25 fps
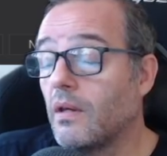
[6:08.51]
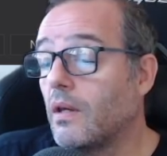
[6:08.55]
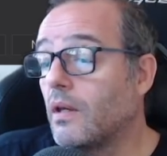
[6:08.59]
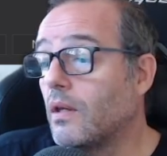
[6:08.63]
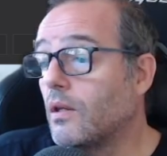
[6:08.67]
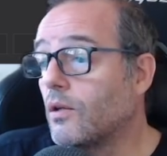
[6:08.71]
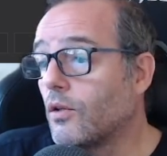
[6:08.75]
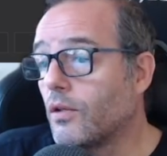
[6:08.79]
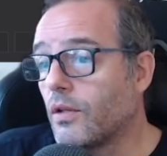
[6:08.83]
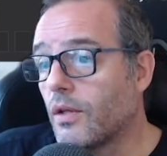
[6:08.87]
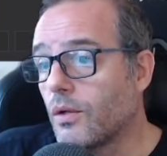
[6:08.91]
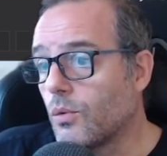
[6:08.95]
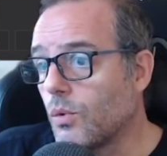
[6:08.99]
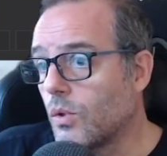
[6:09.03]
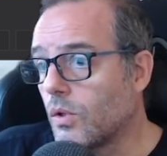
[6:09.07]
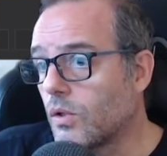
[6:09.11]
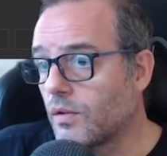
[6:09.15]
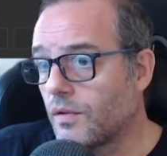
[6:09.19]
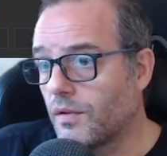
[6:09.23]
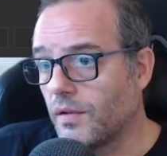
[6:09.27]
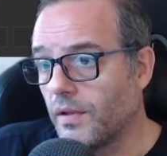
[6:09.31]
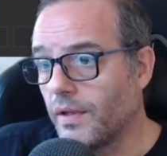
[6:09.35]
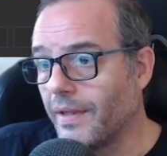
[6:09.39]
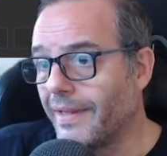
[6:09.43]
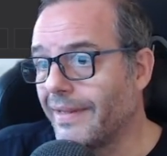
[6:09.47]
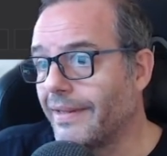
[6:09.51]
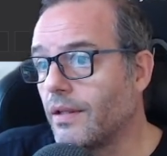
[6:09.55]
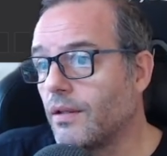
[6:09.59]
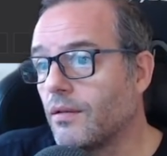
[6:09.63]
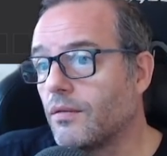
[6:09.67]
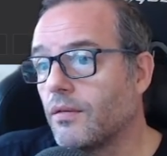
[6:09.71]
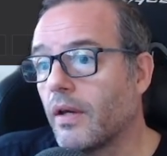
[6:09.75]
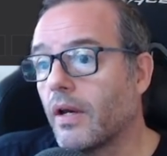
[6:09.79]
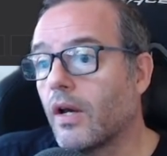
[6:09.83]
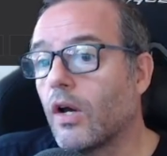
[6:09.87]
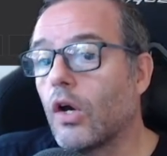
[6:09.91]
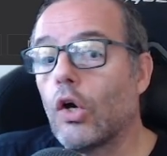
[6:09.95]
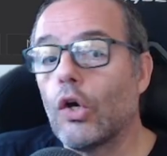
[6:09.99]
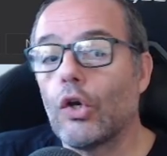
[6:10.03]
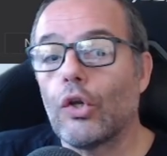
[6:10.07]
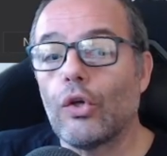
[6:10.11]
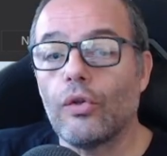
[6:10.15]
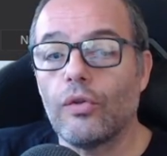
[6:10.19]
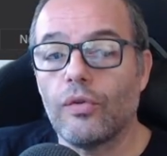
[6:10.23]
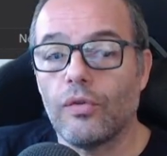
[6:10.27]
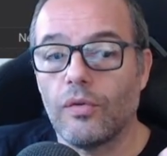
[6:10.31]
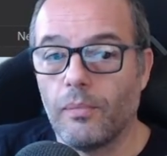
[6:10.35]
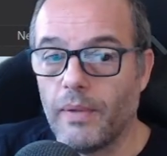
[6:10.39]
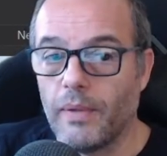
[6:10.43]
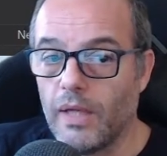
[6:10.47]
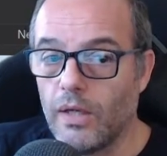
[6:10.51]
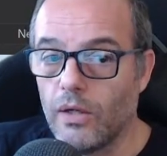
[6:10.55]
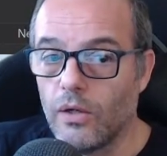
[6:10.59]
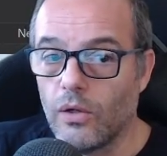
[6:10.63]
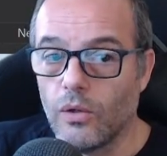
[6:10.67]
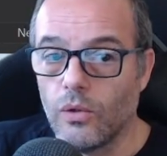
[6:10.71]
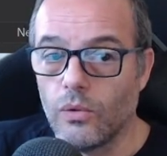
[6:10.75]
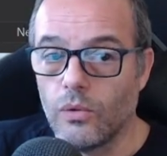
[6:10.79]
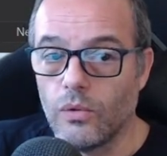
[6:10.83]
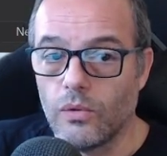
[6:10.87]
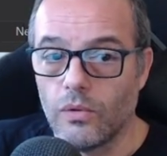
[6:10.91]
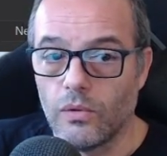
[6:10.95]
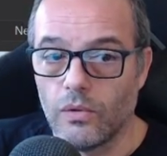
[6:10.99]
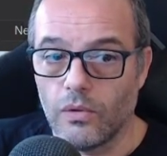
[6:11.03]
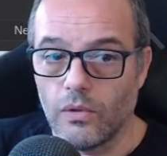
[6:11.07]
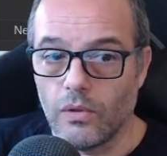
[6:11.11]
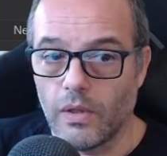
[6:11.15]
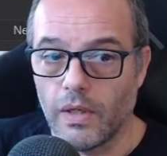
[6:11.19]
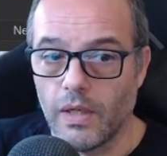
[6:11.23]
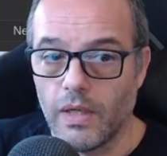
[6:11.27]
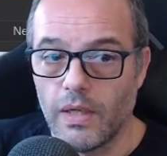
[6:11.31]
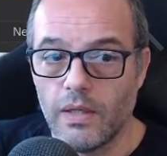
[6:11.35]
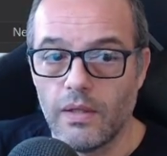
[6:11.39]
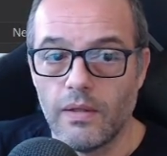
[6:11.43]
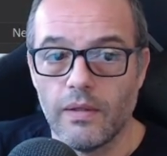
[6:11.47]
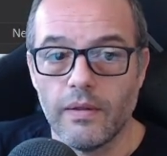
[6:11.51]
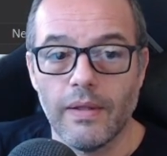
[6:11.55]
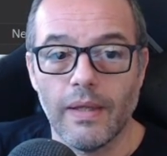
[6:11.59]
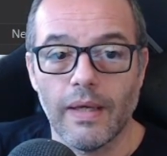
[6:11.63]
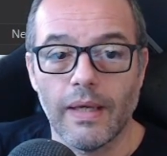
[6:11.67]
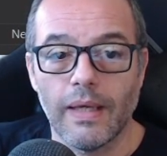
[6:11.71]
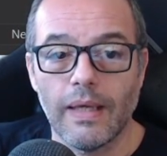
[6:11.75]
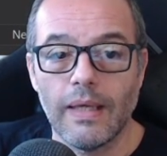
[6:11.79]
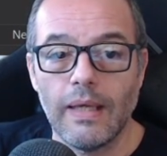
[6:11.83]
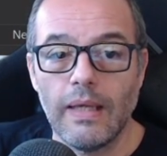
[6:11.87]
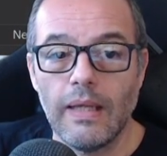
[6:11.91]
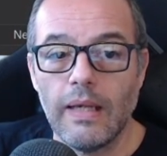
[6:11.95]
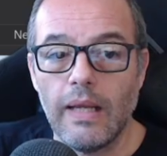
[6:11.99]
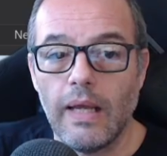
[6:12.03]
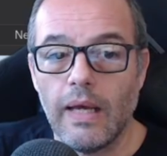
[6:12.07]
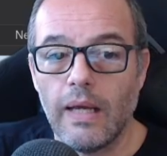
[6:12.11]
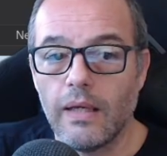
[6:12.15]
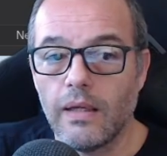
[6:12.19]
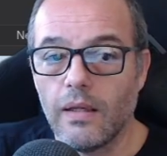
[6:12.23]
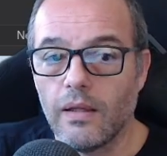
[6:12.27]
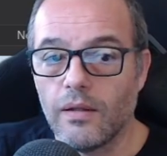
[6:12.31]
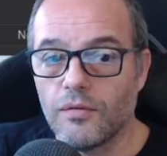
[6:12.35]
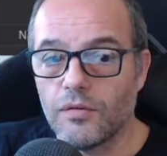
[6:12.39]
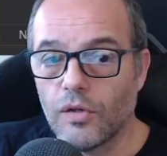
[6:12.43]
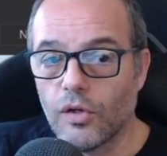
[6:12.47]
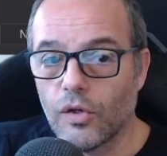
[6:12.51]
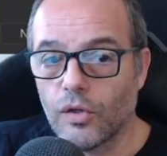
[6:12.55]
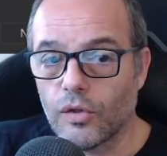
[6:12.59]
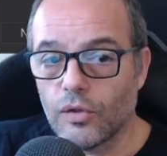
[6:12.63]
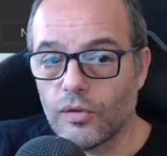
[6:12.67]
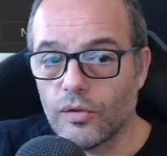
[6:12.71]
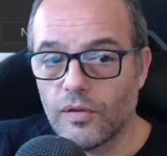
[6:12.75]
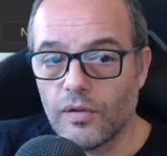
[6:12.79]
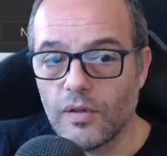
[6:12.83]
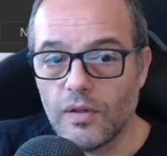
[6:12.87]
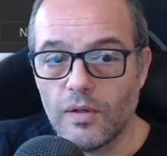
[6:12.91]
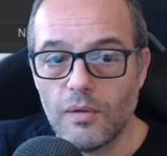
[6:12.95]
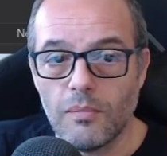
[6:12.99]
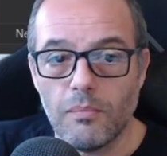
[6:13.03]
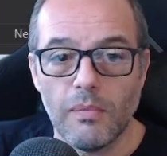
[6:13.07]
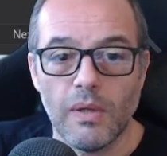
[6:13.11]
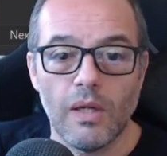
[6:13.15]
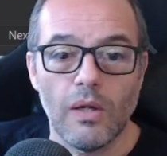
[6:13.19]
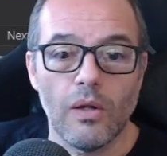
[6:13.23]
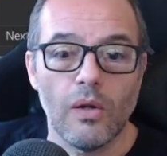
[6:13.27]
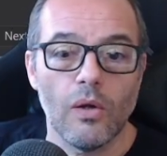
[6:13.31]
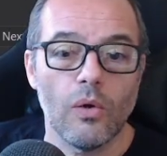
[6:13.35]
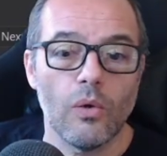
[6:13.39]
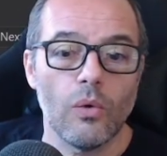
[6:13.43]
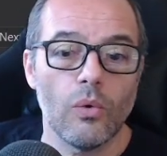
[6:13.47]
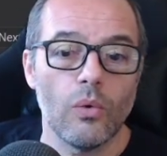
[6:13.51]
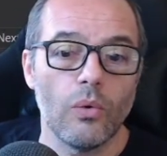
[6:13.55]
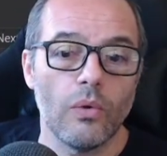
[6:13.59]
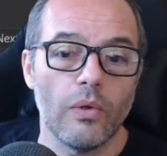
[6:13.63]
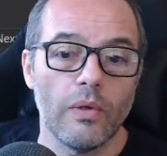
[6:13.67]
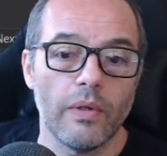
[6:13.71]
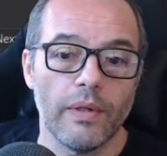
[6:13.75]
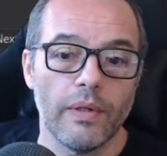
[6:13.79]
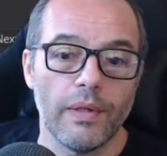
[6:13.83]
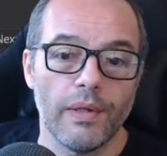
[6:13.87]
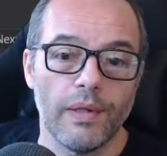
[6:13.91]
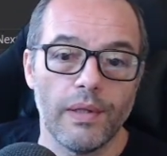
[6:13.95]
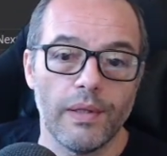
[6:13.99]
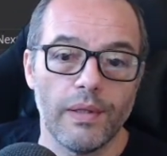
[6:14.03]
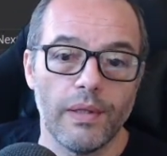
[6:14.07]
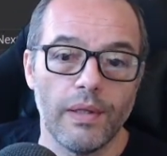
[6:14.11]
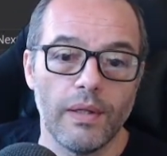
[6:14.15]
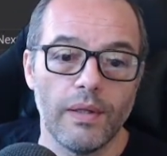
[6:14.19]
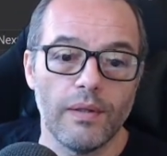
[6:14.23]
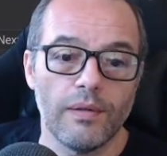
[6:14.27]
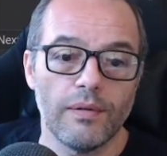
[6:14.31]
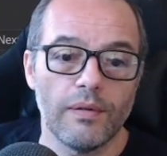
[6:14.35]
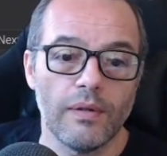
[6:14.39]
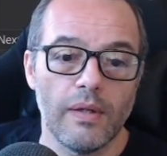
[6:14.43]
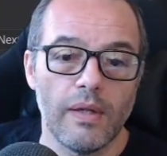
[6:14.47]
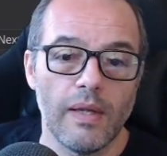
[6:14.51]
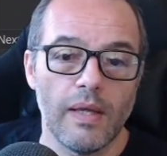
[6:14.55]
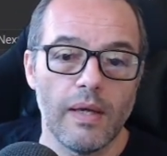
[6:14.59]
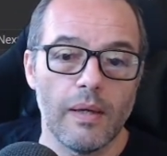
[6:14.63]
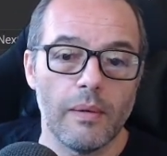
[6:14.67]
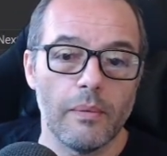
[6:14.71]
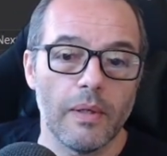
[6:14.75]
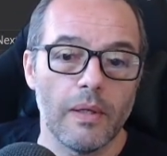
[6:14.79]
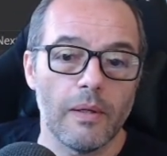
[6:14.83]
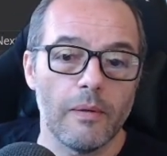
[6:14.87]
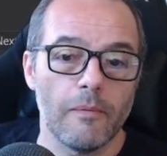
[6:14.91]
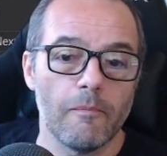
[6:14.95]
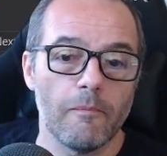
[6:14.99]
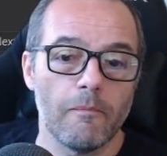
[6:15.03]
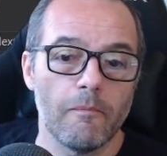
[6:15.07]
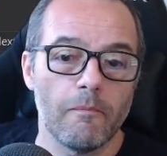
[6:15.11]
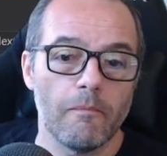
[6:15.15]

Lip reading: In other words, it is a cross below. Okay, the key line is crossing below this level.